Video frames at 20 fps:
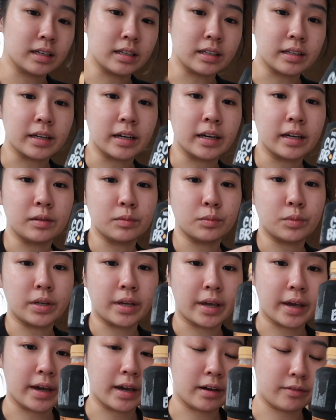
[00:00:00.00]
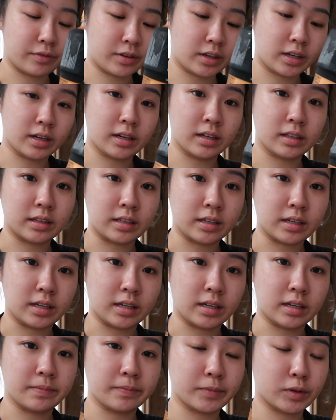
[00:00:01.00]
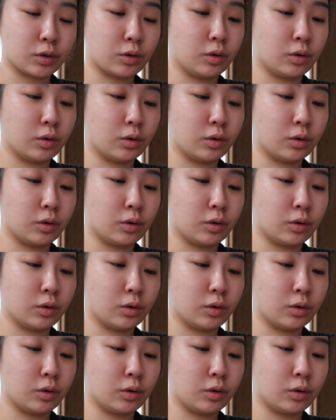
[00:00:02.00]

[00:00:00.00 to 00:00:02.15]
And then we have here the